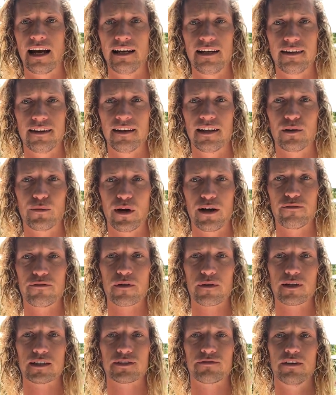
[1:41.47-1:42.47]
anything away
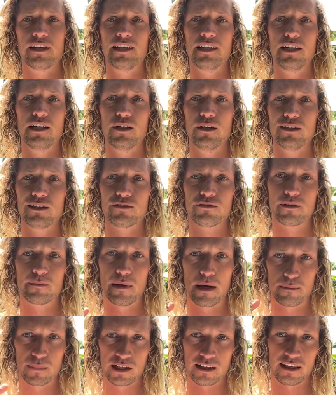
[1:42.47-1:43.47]
from this video, is
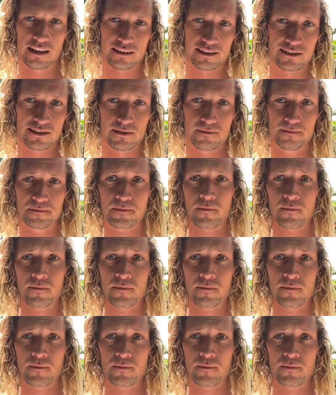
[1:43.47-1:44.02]
remember this.